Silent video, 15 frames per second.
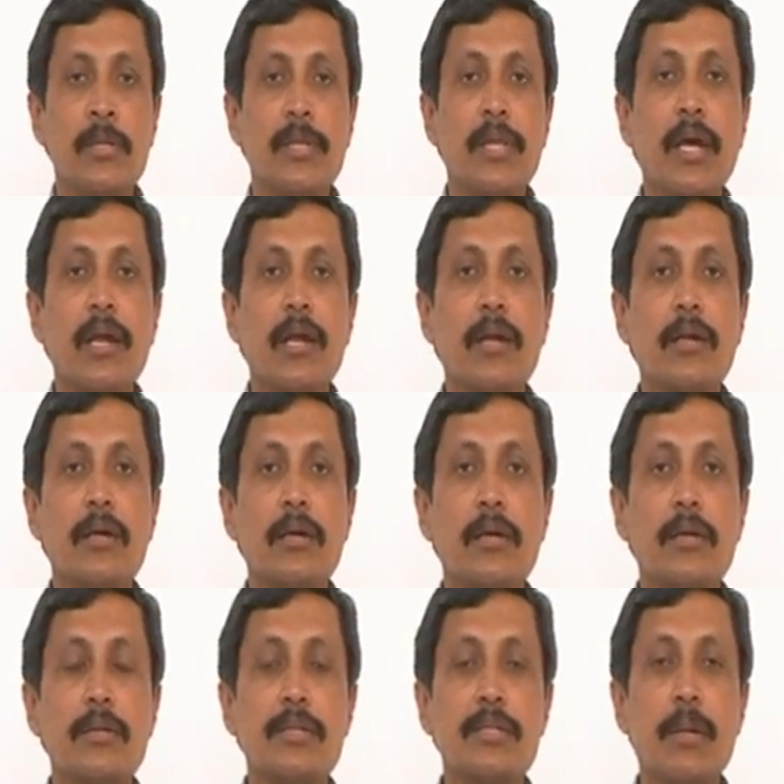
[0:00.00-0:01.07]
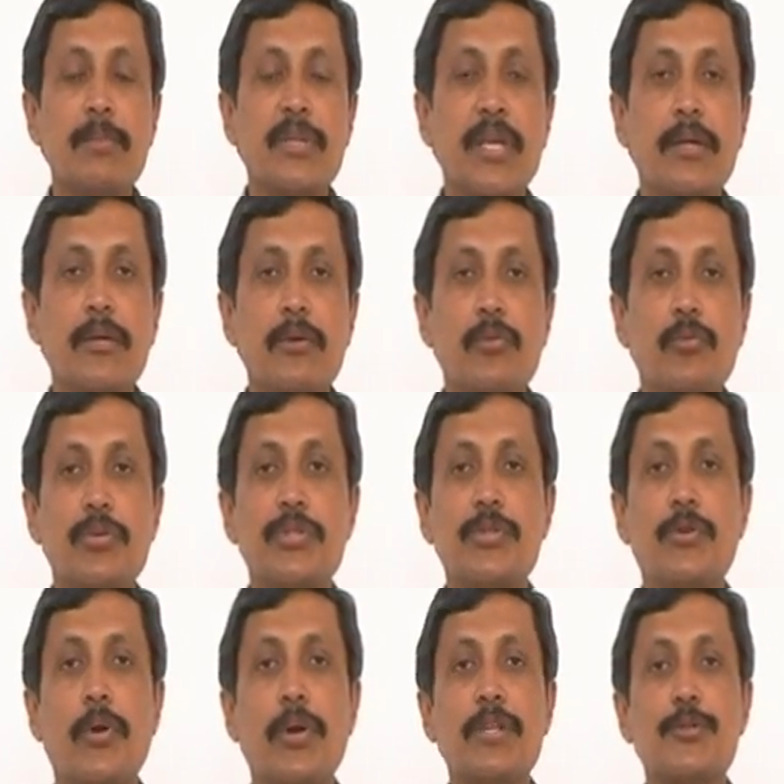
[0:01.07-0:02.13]
there are something which is
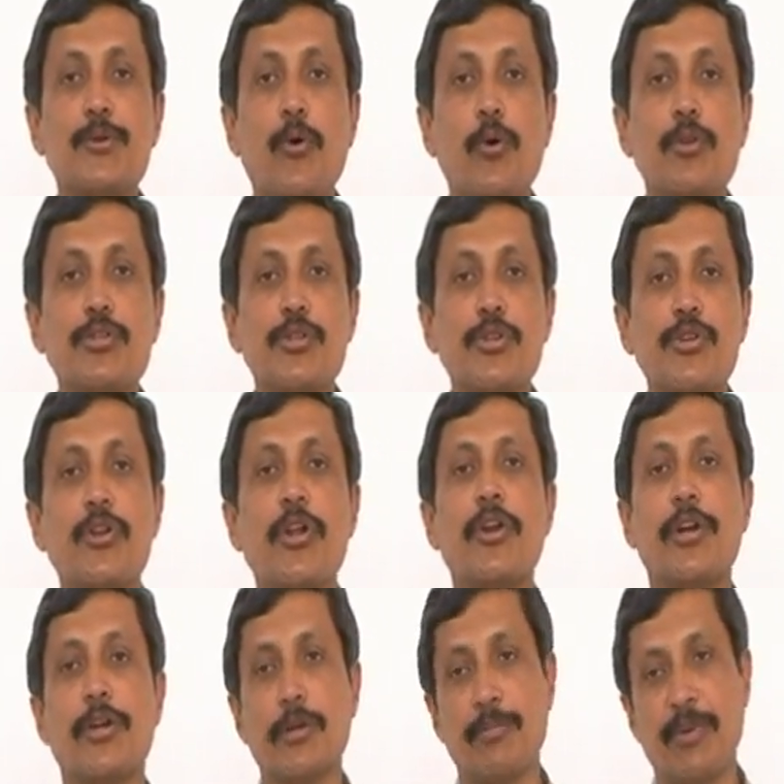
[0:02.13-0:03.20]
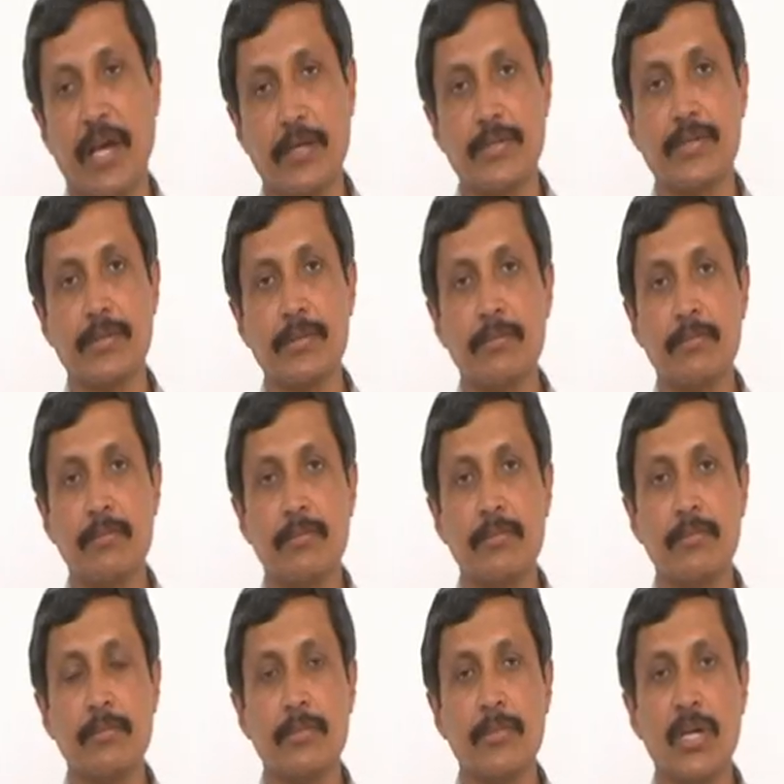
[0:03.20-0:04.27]
called as concessional rate of tax.
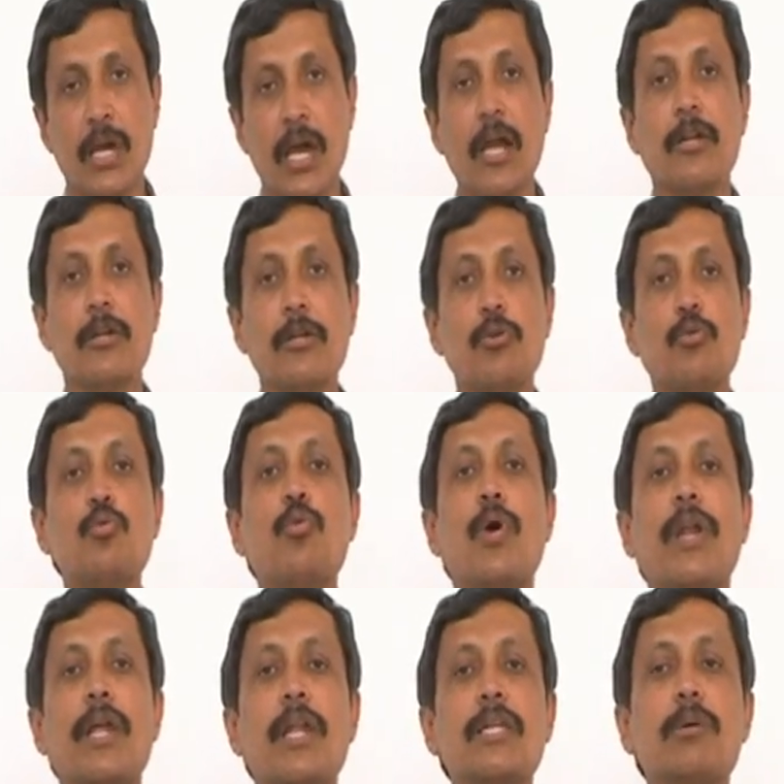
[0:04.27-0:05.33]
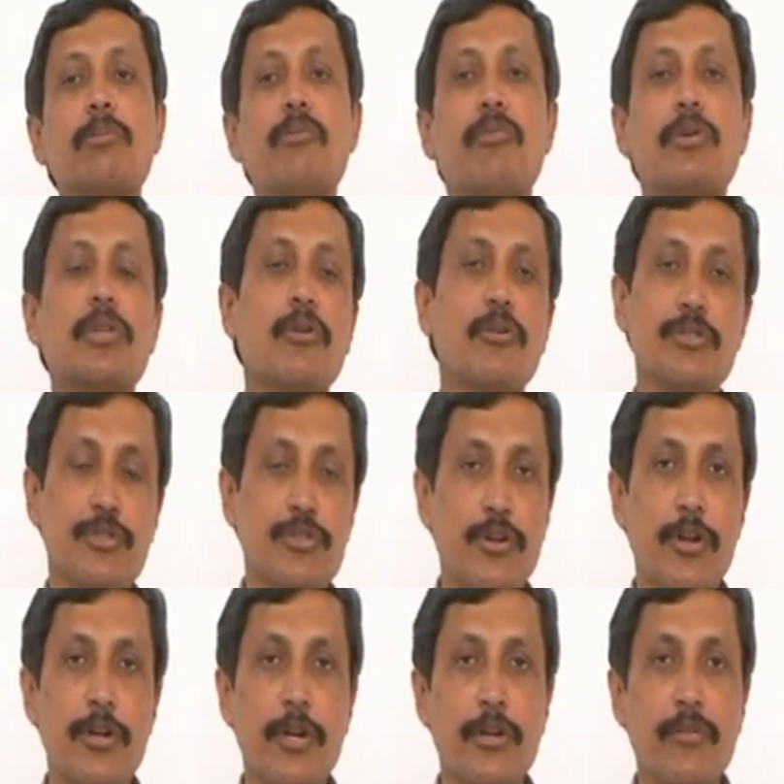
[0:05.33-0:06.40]
And who are eligible for the
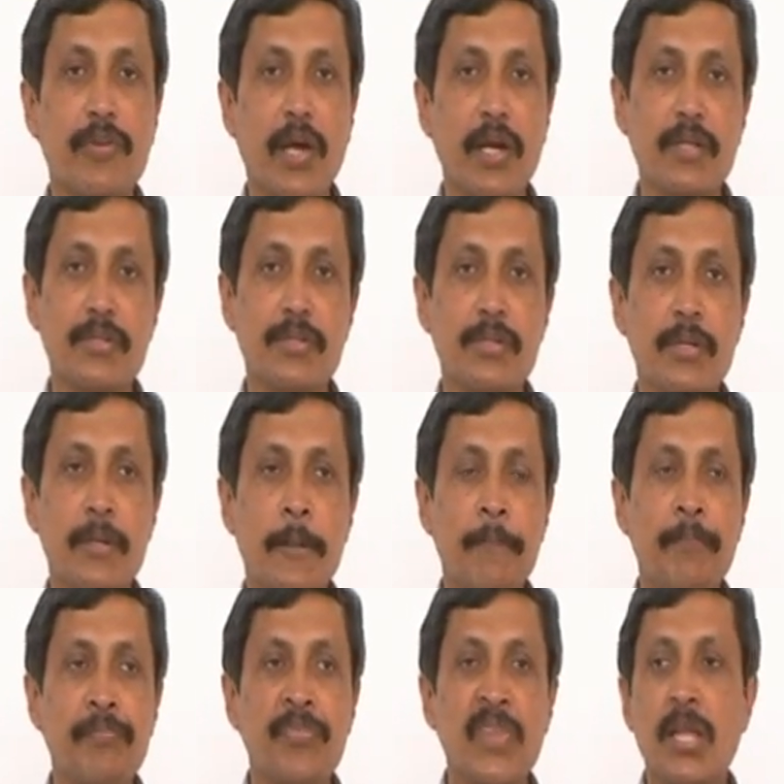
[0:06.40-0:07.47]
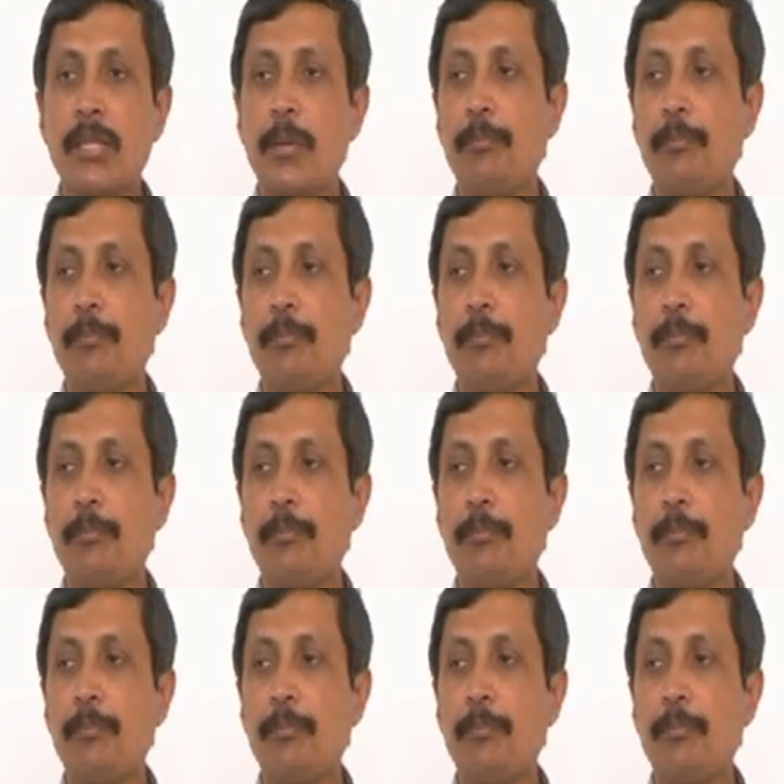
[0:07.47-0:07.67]
concessional rate of tax? The